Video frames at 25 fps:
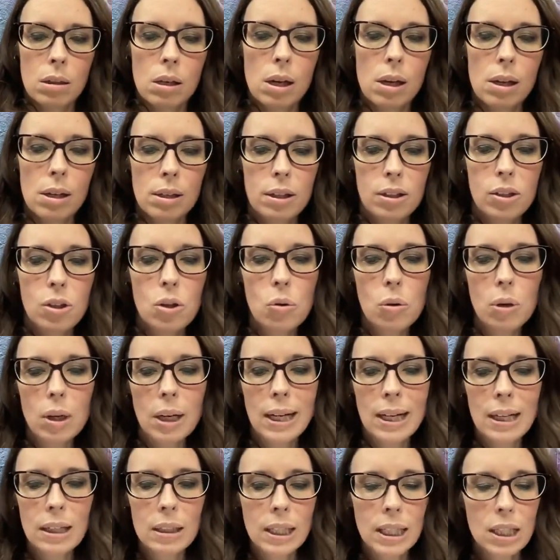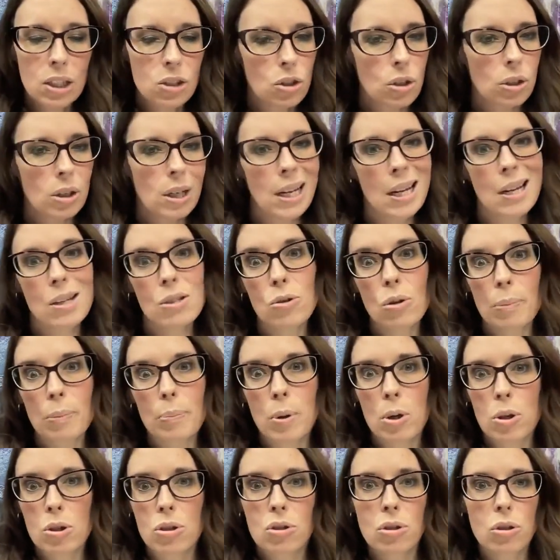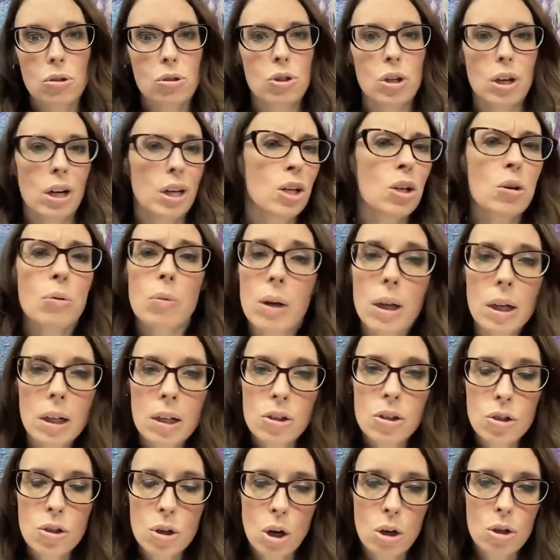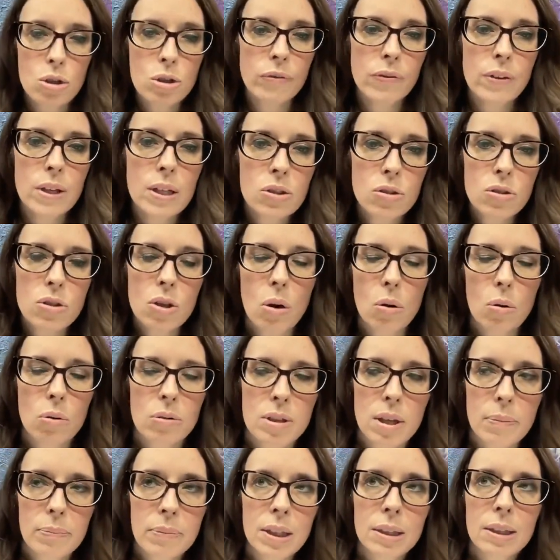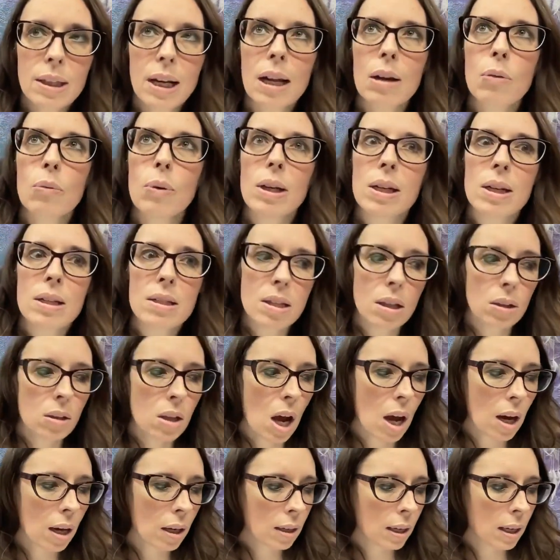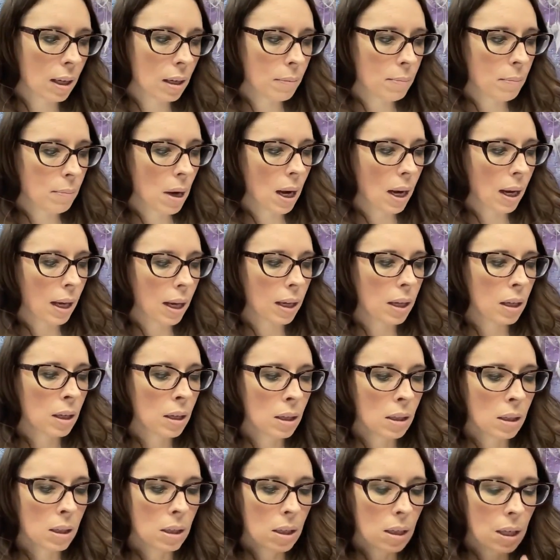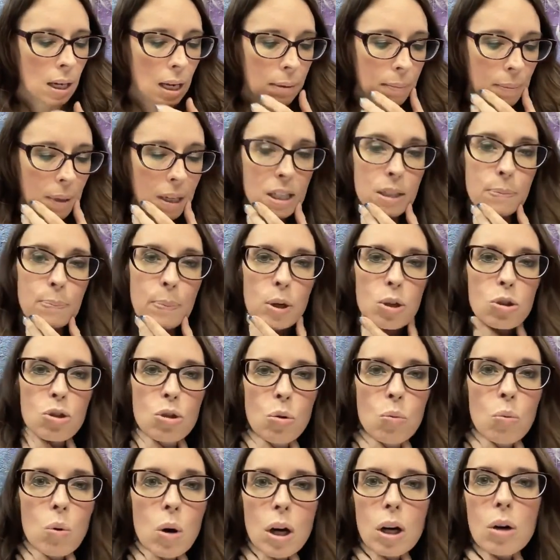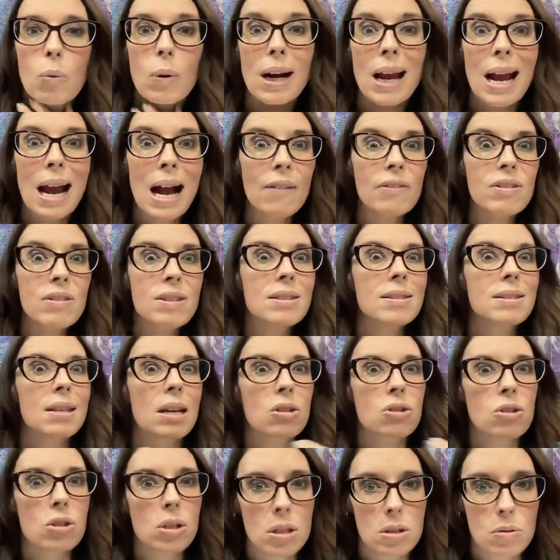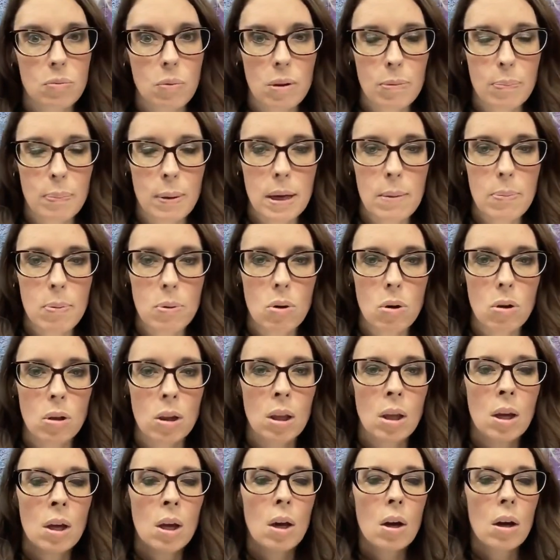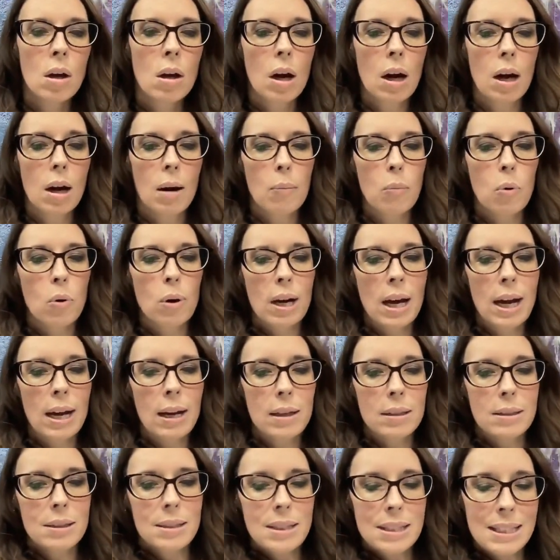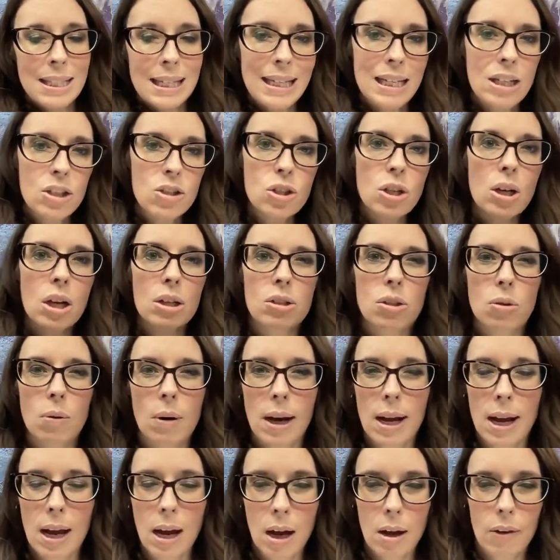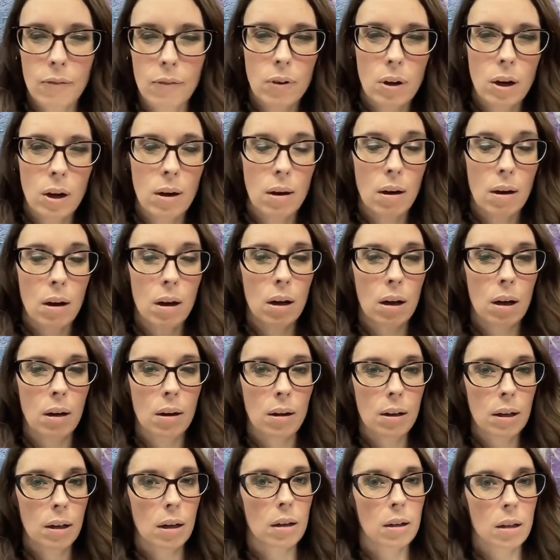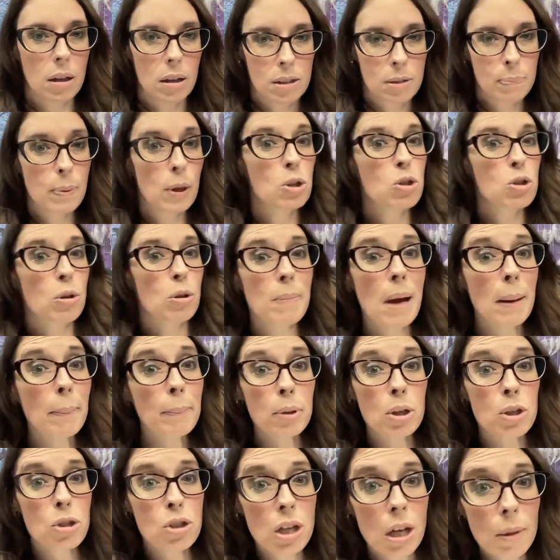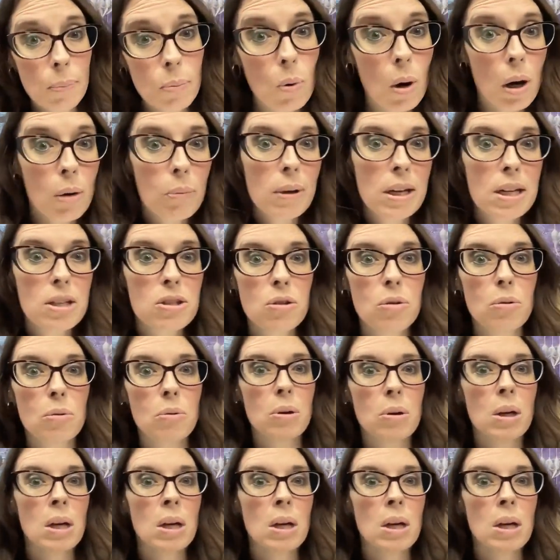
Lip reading: your healing journey is your personal journey. You are in charge of it. So something that I witness a lot in my spiritual work, when I have sessions with people, when I teach, so I have a spiritual membership where we do,